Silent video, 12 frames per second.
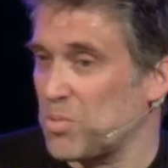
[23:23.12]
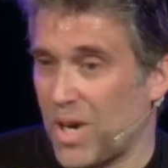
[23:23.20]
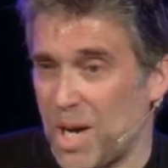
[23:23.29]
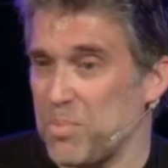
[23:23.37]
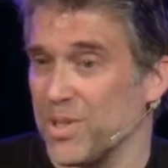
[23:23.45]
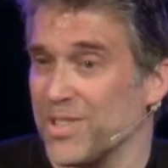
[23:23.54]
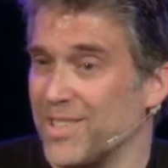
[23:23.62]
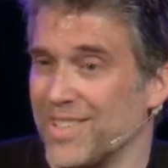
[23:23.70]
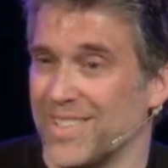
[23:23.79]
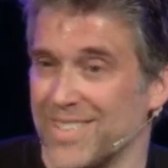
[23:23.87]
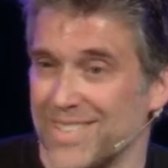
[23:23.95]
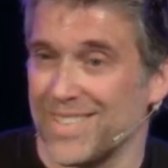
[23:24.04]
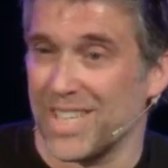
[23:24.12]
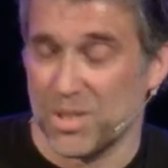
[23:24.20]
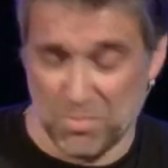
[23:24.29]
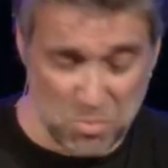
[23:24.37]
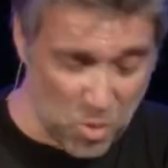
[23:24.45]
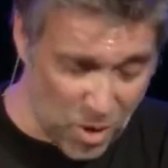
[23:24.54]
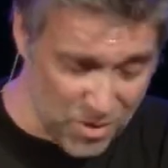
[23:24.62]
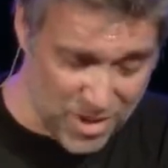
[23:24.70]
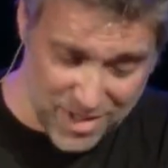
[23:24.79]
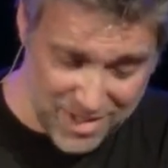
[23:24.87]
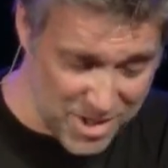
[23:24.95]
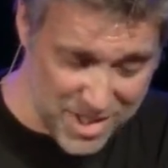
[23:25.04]
That's what happens. That's what
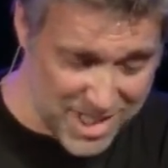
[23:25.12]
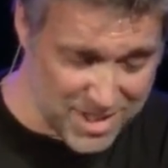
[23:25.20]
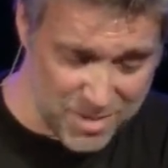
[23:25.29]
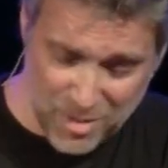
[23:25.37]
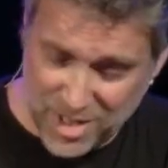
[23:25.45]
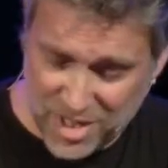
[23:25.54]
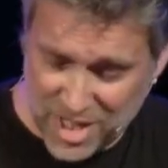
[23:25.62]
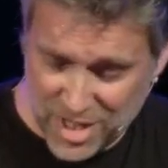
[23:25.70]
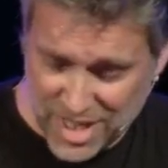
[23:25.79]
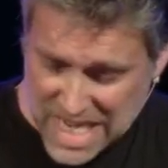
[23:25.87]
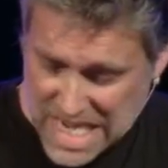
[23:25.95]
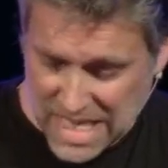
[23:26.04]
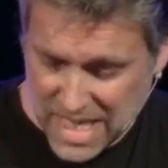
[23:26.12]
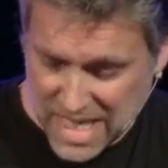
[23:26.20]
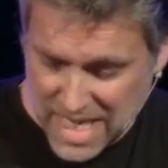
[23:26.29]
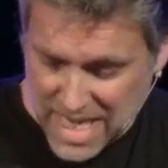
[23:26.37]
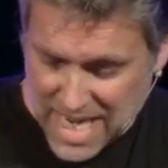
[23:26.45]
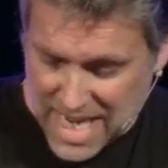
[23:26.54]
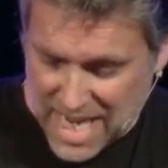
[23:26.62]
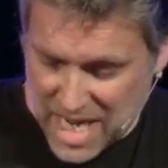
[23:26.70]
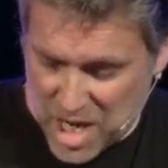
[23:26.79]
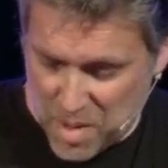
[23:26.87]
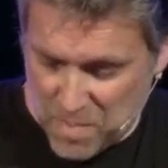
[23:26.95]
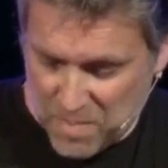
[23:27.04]
the New Testament church did.
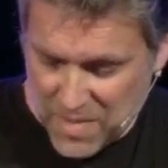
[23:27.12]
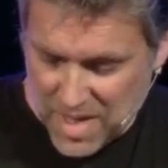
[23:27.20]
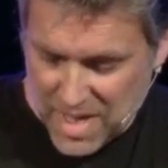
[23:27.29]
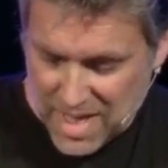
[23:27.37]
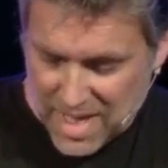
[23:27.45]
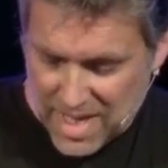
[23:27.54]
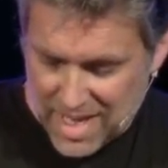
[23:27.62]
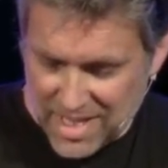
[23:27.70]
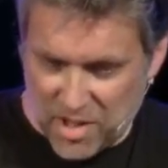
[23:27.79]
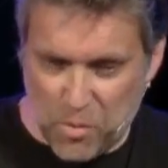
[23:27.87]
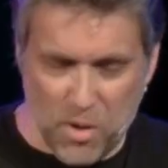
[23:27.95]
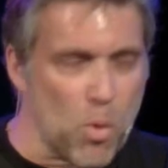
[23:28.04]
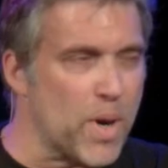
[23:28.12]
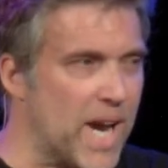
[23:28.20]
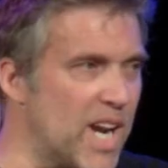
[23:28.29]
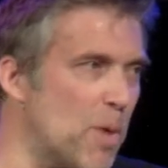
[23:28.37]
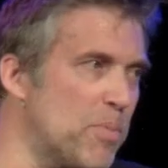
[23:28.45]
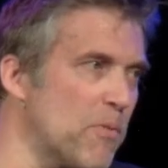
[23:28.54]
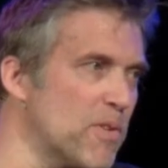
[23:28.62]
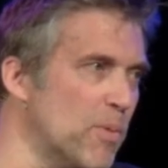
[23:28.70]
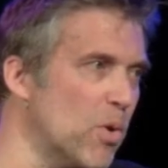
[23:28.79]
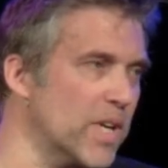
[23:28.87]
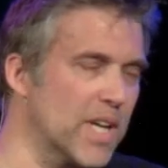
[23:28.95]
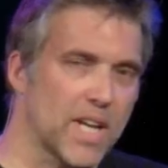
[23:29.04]
Um, so if we're all getting up every
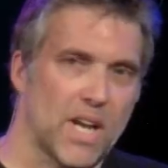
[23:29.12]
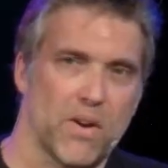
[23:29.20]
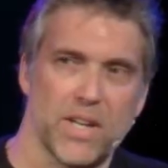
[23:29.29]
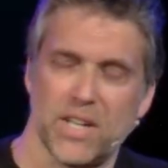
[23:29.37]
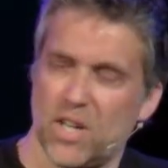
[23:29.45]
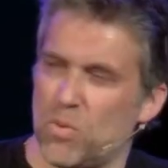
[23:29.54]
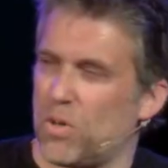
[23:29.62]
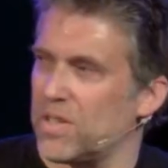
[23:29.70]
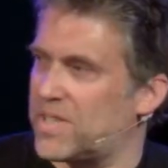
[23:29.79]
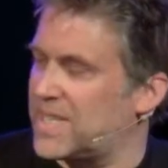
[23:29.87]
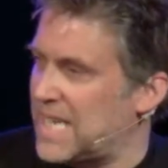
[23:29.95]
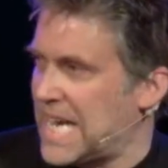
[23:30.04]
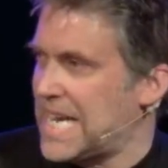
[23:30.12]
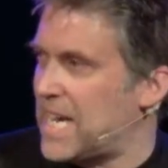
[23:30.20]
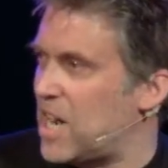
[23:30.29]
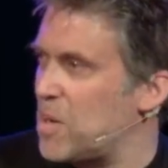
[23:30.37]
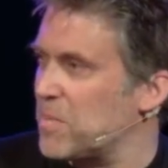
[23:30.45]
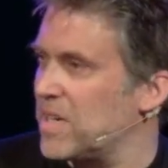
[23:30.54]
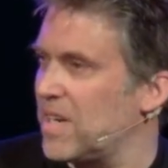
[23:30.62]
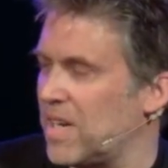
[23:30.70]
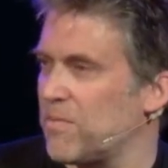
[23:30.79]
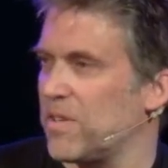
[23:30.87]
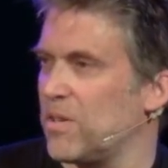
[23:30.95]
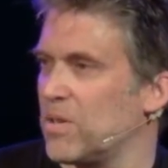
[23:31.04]
morning and going, you know what, today I'm going to
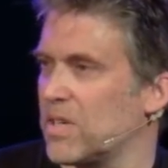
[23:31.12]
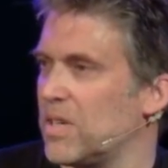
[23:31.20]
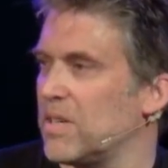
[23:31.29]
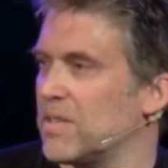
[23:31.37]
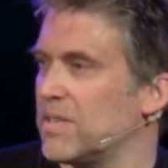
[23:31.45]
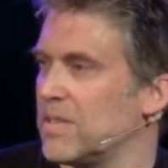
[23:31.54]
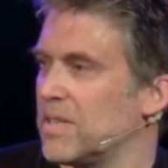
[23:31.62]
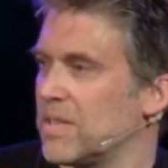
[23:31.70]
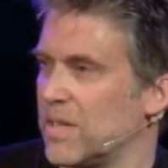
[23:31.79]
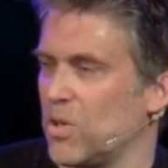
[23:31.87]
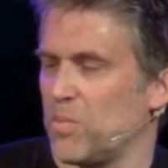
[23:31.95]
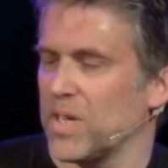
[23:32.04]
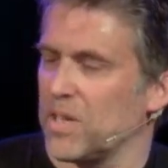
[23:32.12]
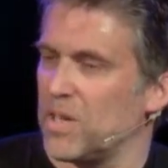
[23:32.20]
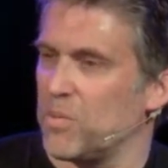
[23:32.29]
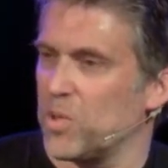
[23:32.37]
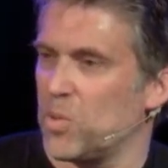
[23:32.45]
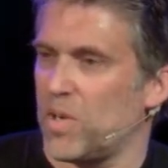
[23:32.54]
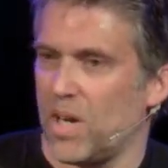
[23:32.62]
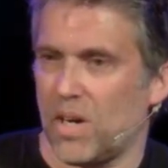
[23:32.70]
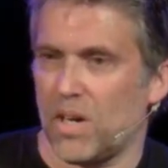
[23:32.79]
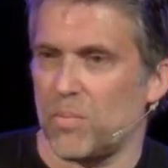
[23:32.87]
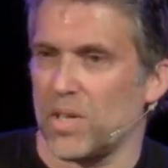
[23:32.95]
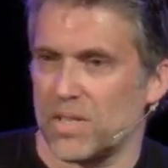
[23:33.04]
love the Lord God, Lord my God, with all my
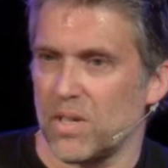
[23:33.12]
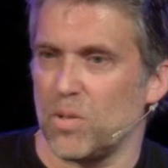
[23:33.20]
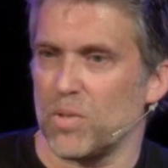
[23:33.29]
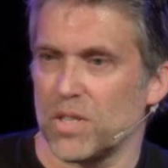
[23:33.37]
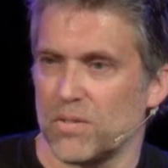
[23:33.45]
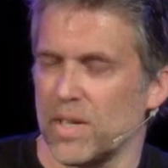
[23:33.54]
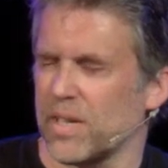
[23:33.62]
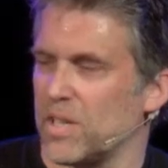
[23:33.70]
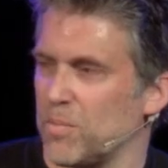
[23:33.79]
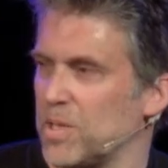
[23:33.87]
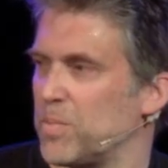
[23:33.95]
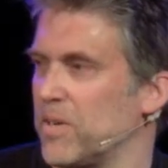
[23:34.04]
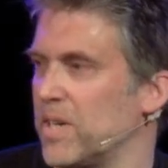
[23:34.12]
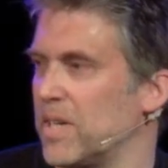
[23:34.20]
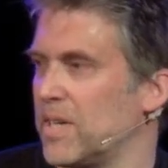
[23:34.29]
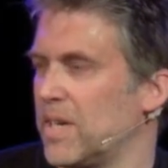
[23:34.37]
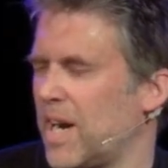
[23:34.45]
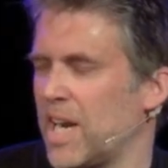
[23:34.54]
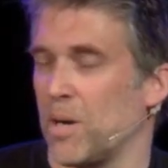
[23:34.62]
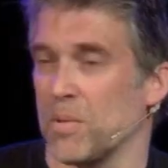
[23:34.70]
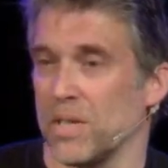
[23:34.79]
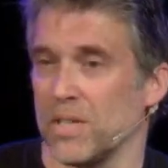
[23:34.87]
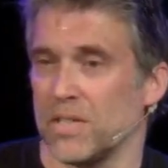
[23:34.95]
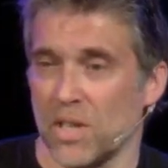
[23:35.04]
heart, my soul, my strength, and my spirit, and I'm
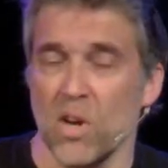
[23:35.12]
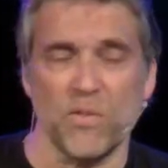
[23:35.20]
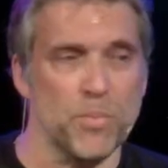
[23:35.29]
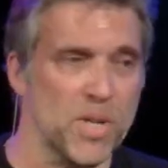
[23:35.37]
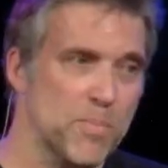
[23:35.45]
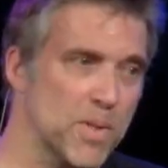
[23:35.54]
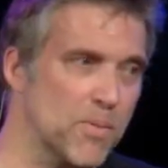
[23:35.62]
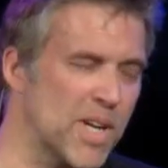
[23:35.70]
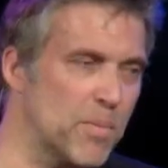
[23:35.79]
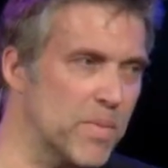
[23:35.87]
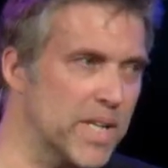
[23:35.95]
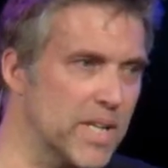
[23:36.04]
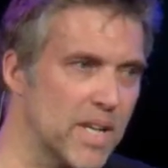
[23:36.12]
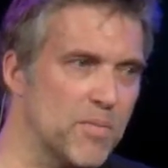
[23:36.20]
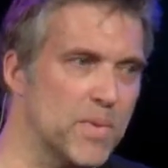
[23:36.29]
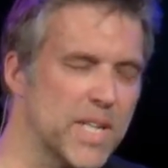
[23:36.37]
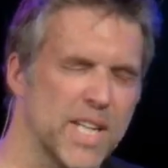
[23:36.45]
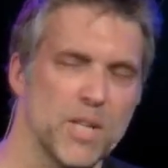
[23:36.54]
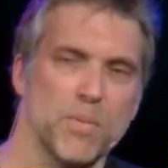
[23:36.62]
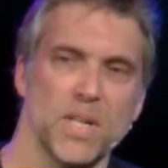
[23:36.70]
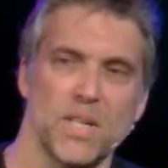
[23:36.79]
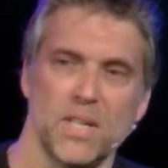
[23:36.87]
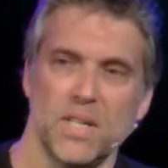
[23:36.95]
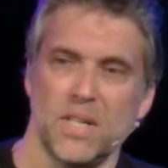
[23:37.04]
going to serve the people around me and love my neighbor.